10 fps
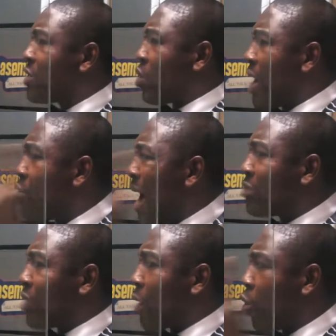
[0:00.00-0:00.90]
is on the
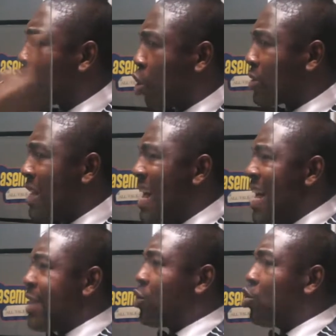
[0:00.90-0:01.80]
right track or not
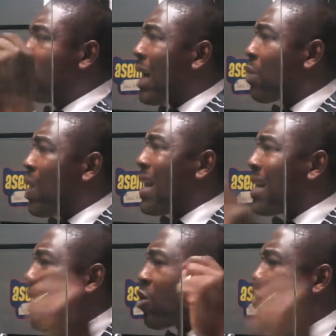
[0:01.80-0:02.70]
is to check whether
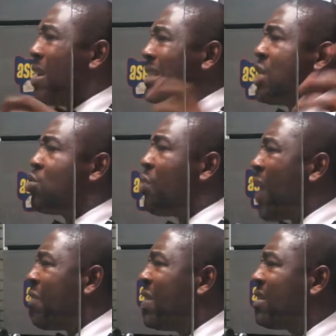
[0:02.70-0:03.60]
that government is
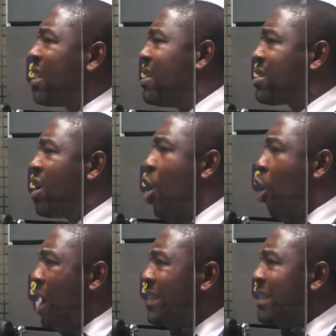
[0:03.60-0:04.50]
reviving things
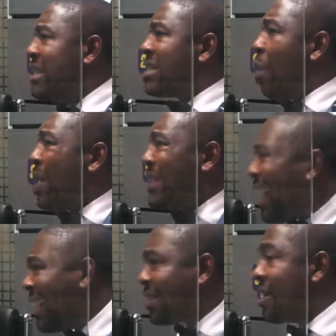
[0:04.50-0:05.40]
or entities that were
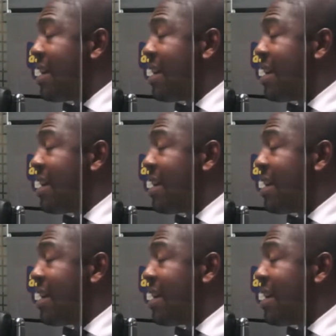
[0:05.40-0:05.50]
dead.